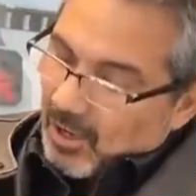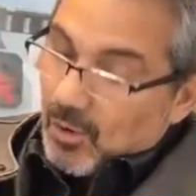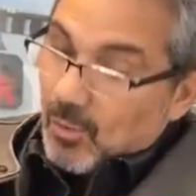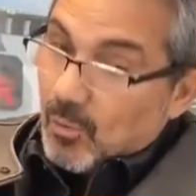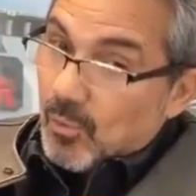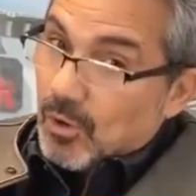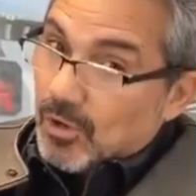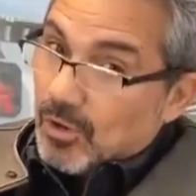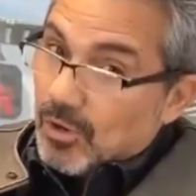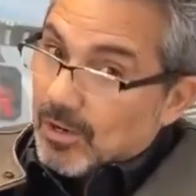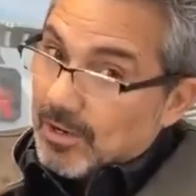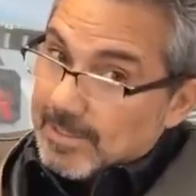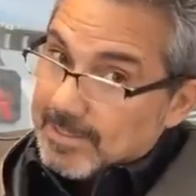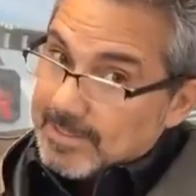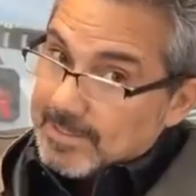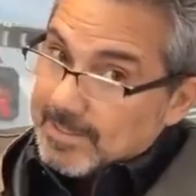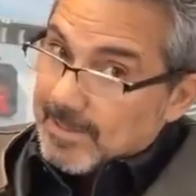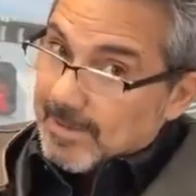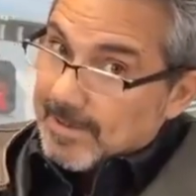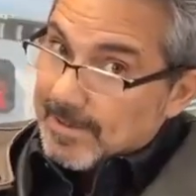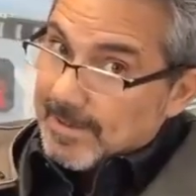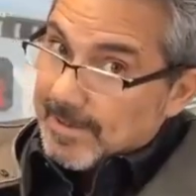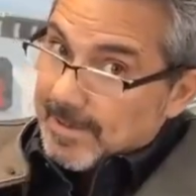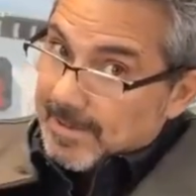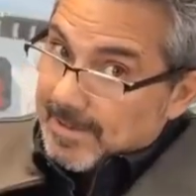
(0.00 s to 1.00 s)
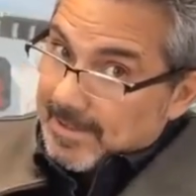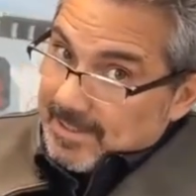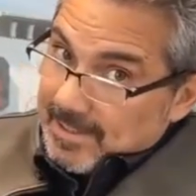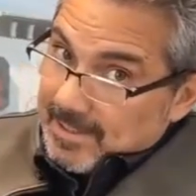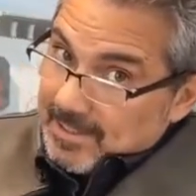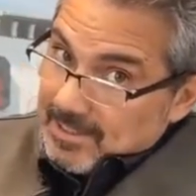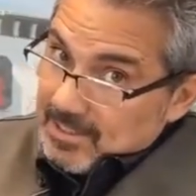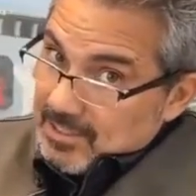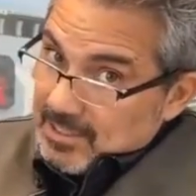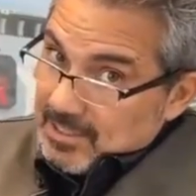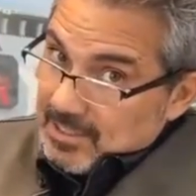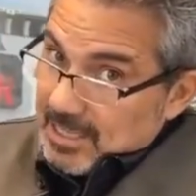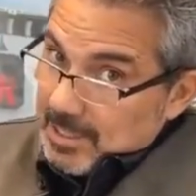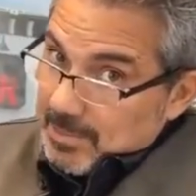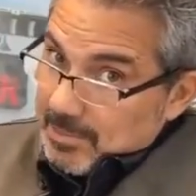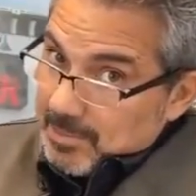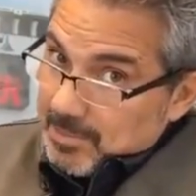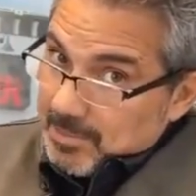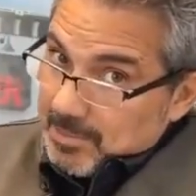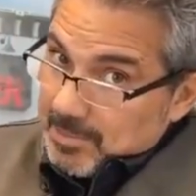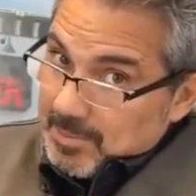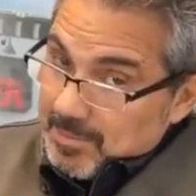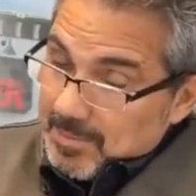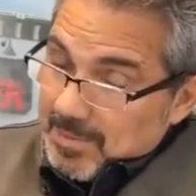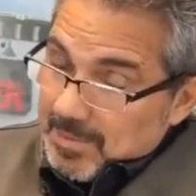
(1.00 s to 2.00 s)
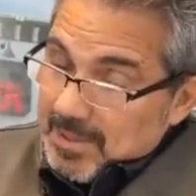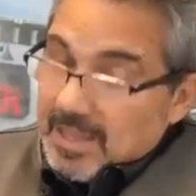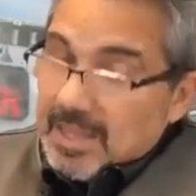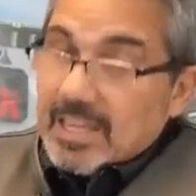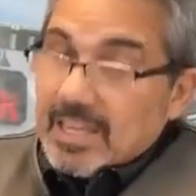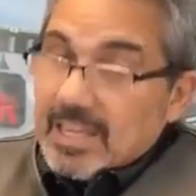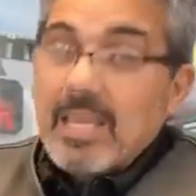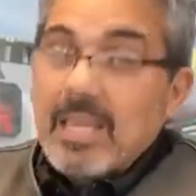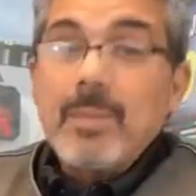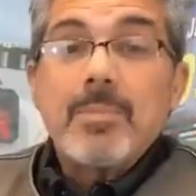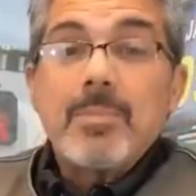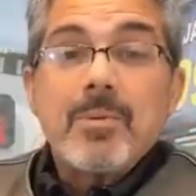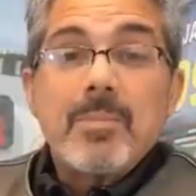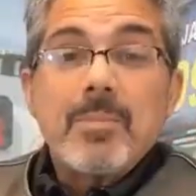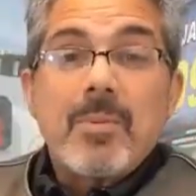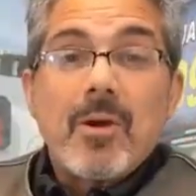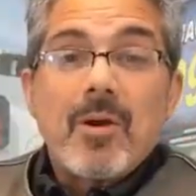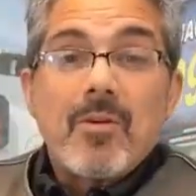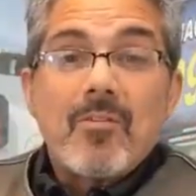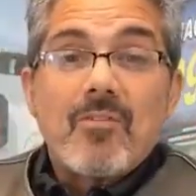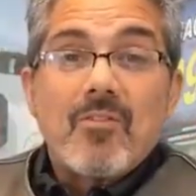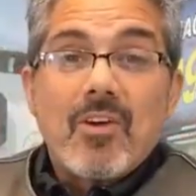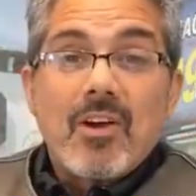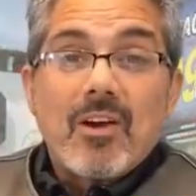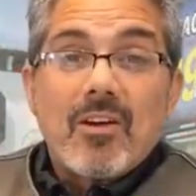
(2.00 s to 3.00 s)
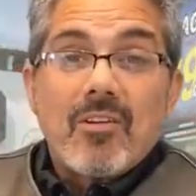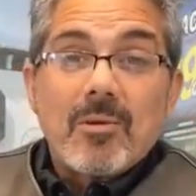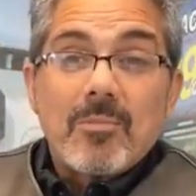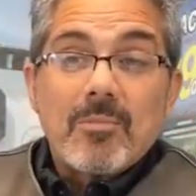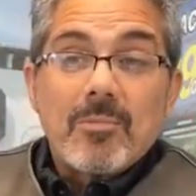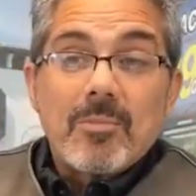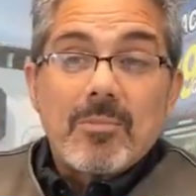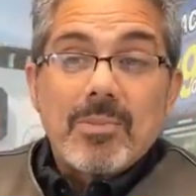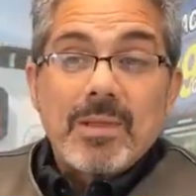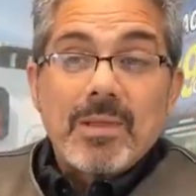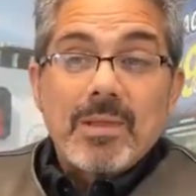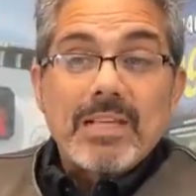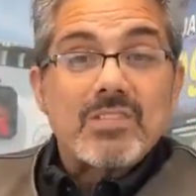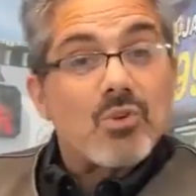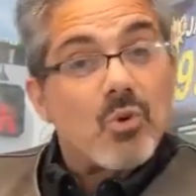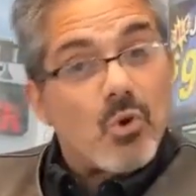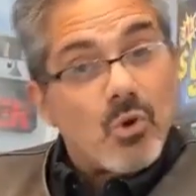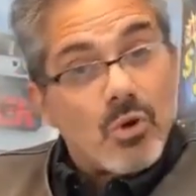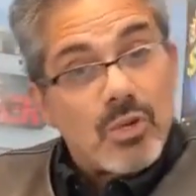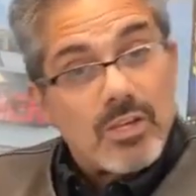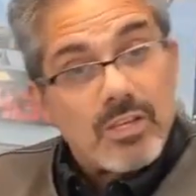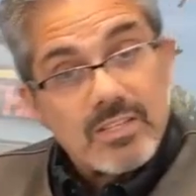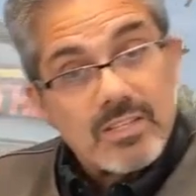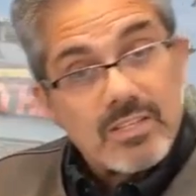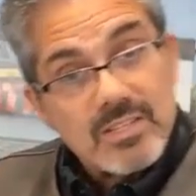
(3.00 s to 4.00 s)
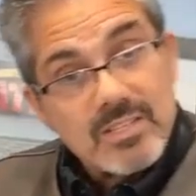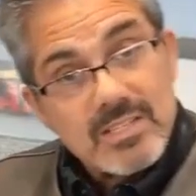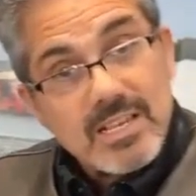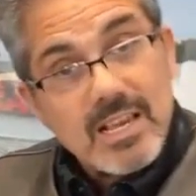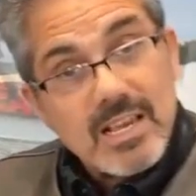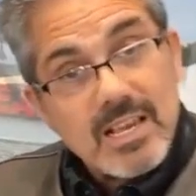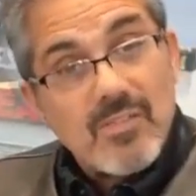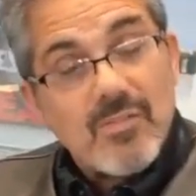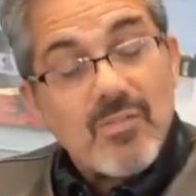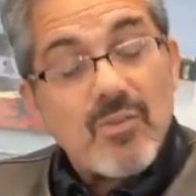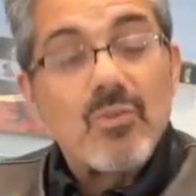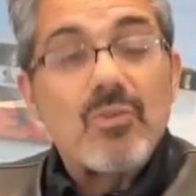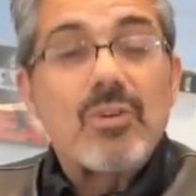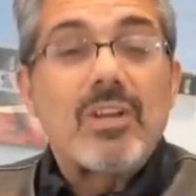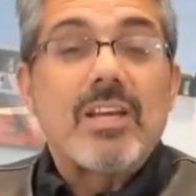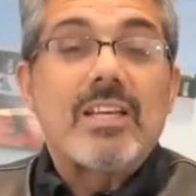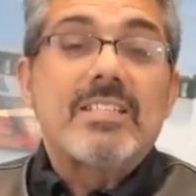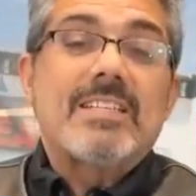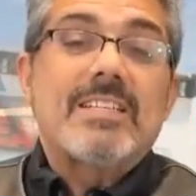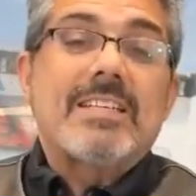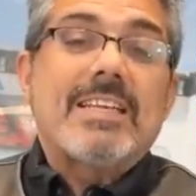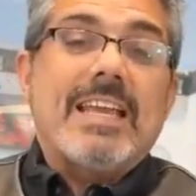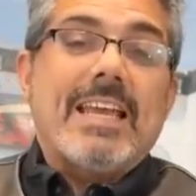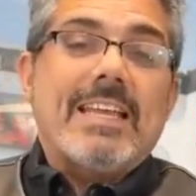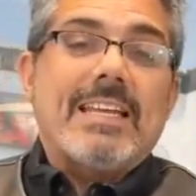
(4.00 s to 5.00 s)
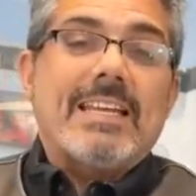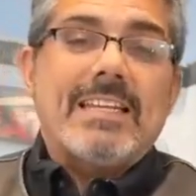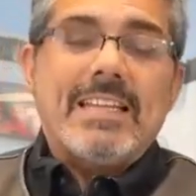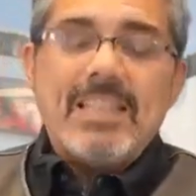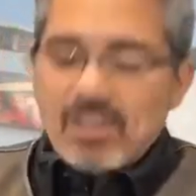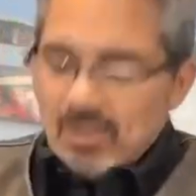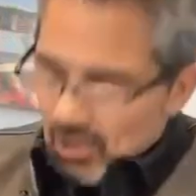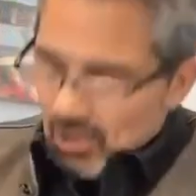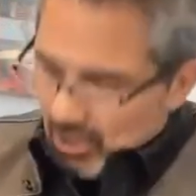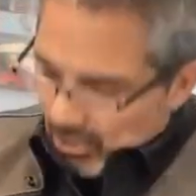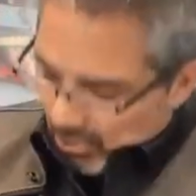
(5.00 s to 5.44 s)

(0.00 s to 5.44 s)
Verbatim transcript: one on this side, because they keep you keep your firearm in place, or your cell phone nice and handy,